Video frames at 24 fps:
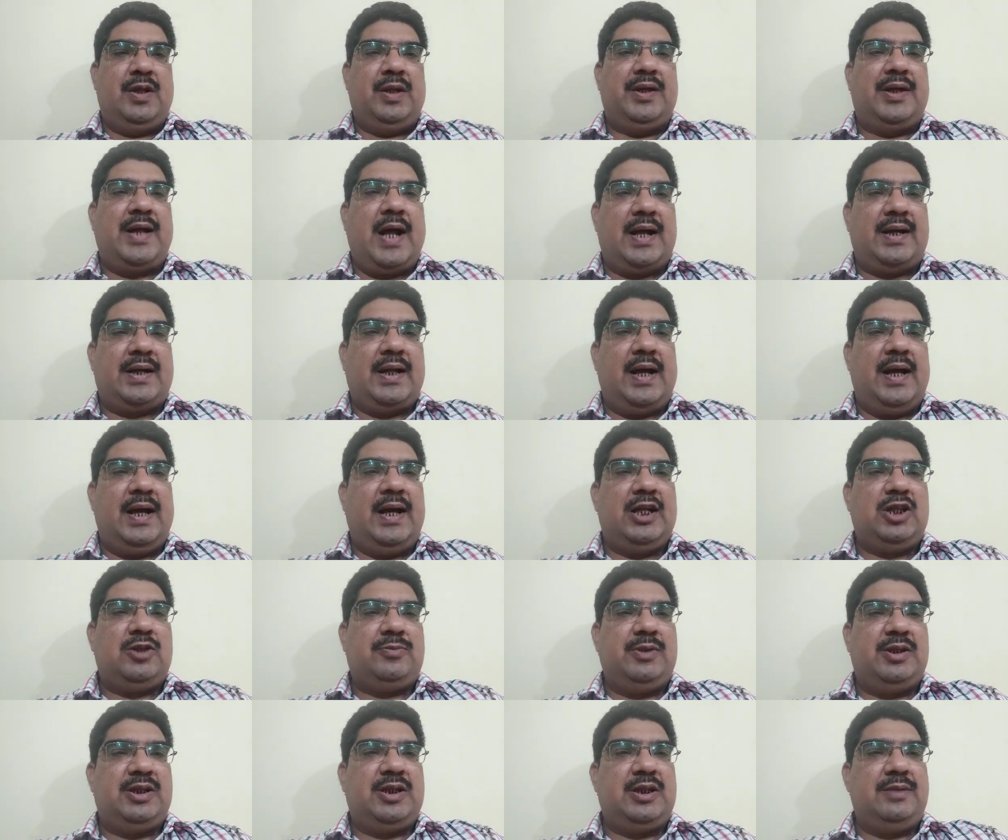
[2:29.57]
data
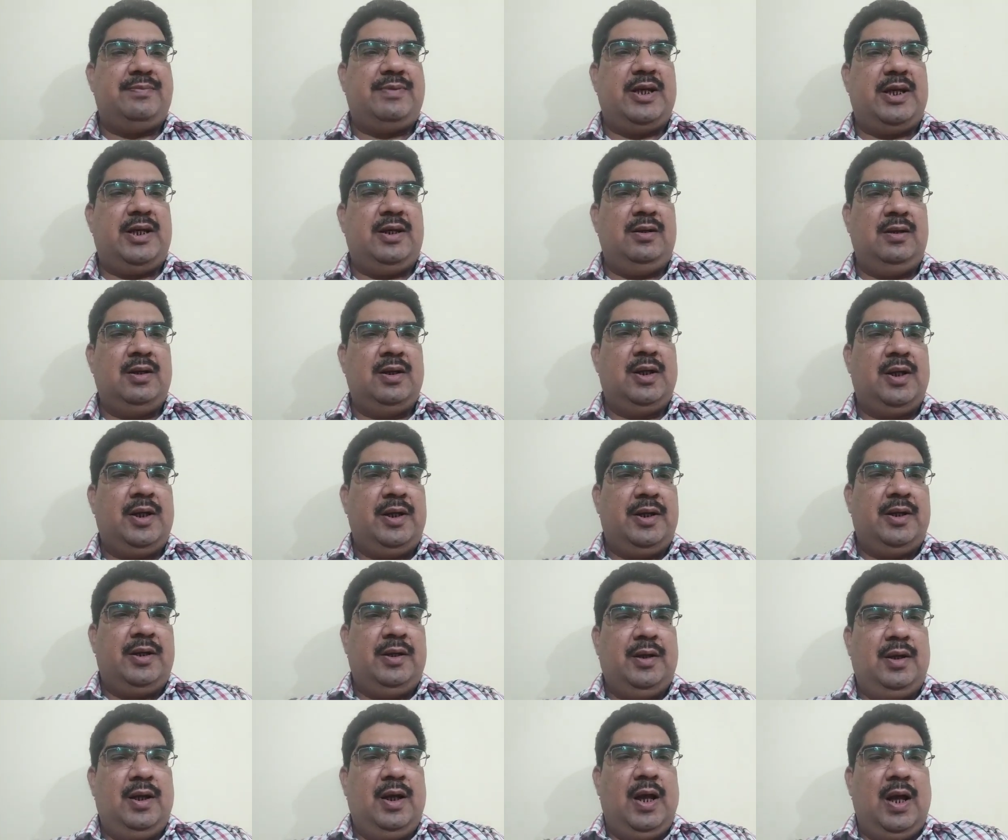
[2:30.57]
has been given.
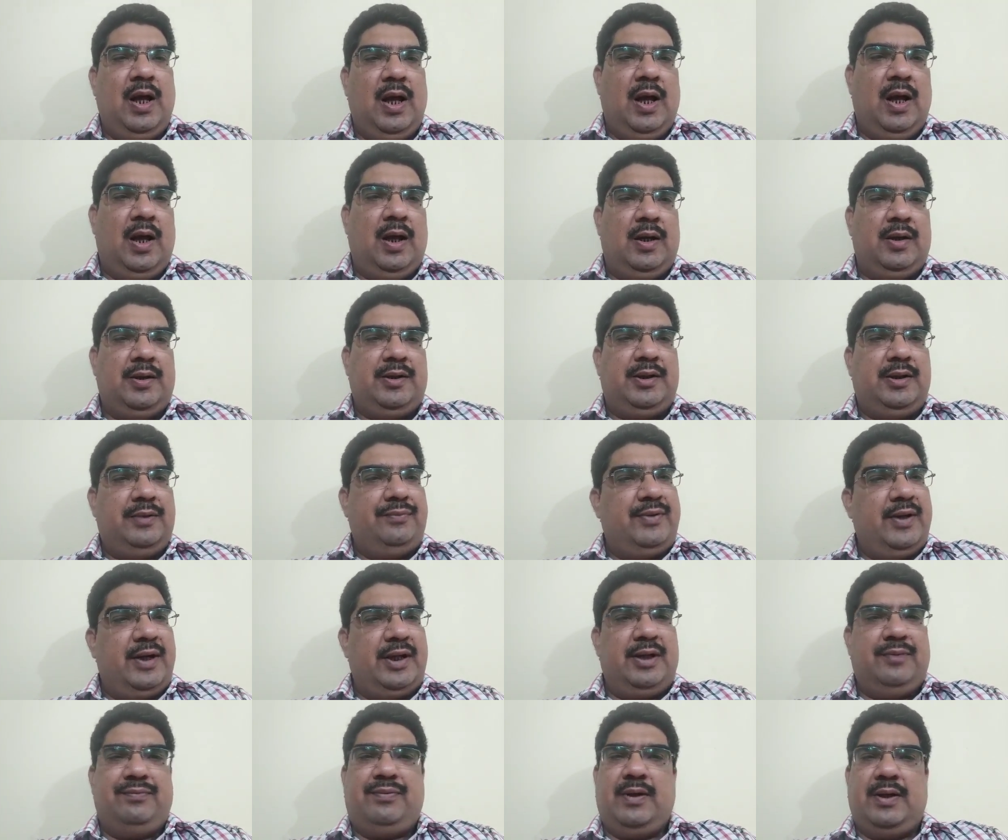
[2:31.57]

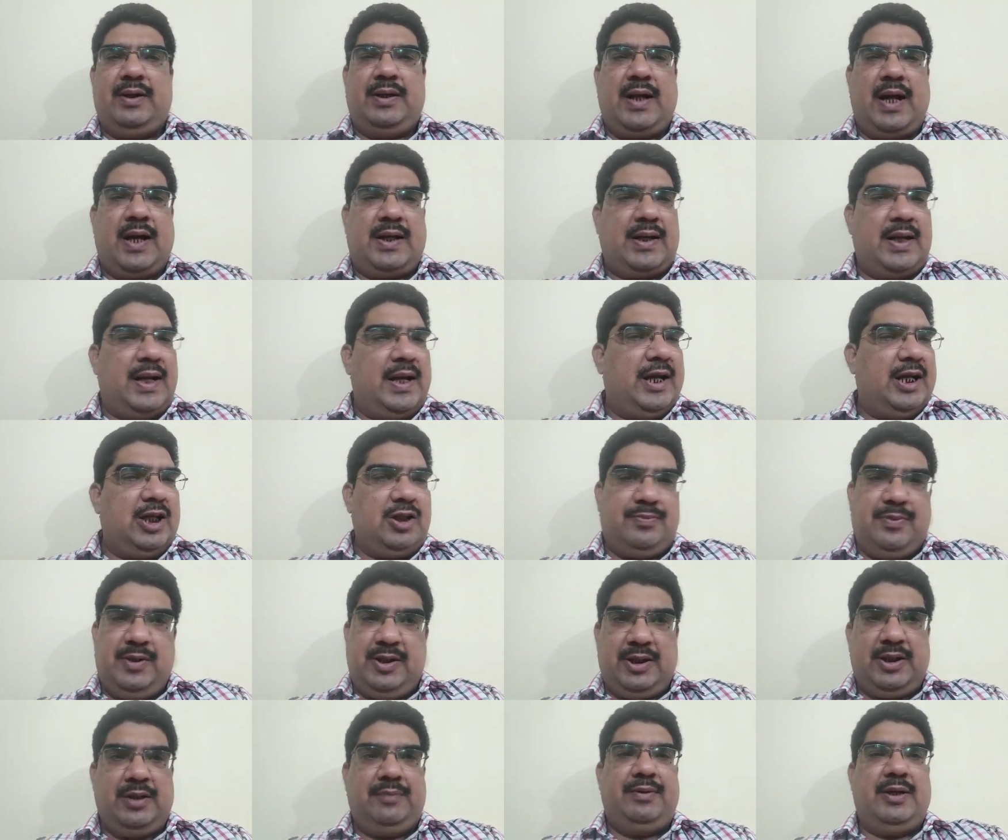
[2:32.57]
Different data has
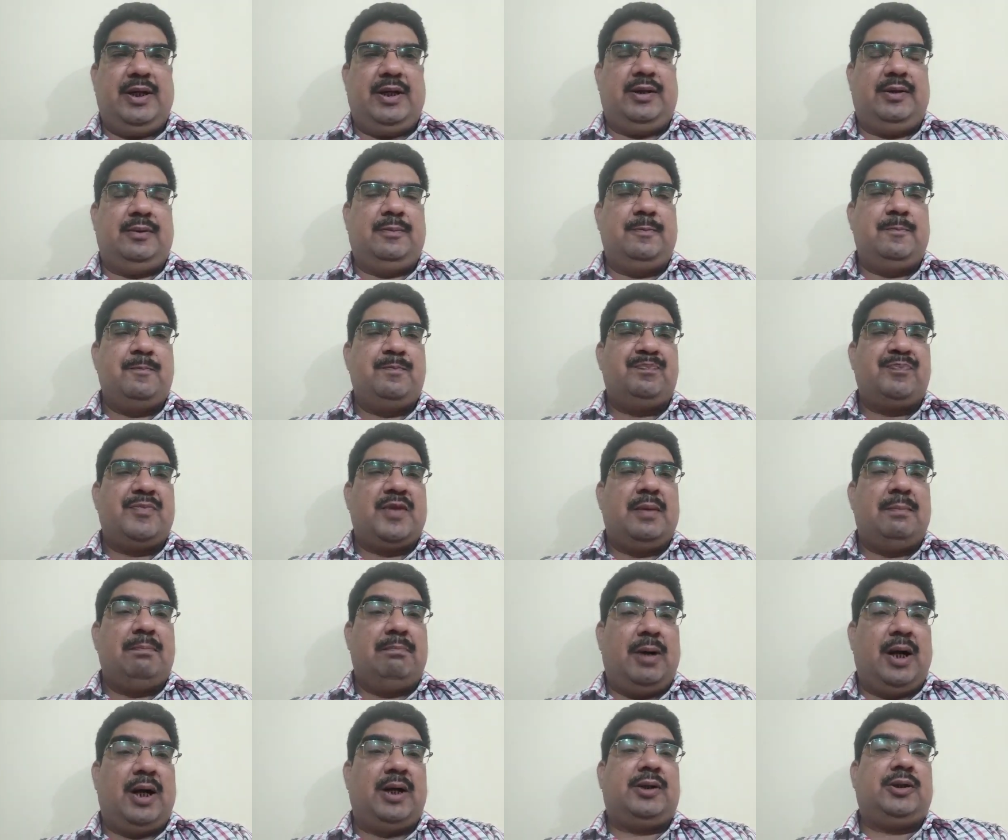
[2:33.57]
been given,
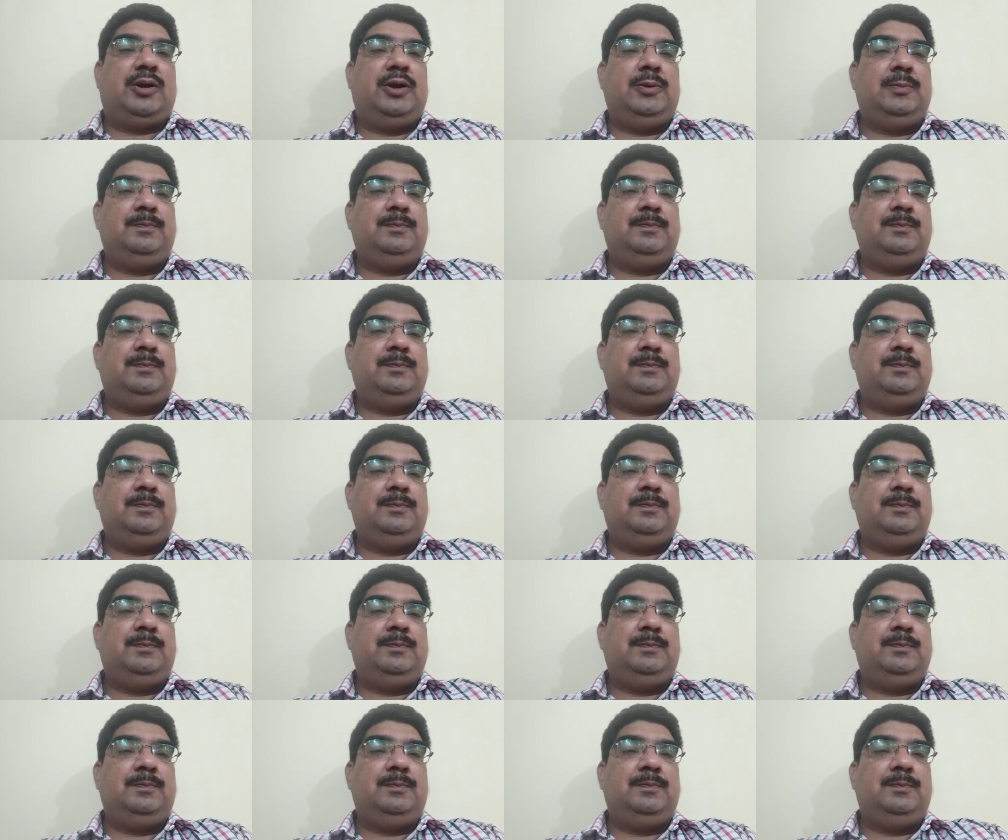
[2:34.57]
but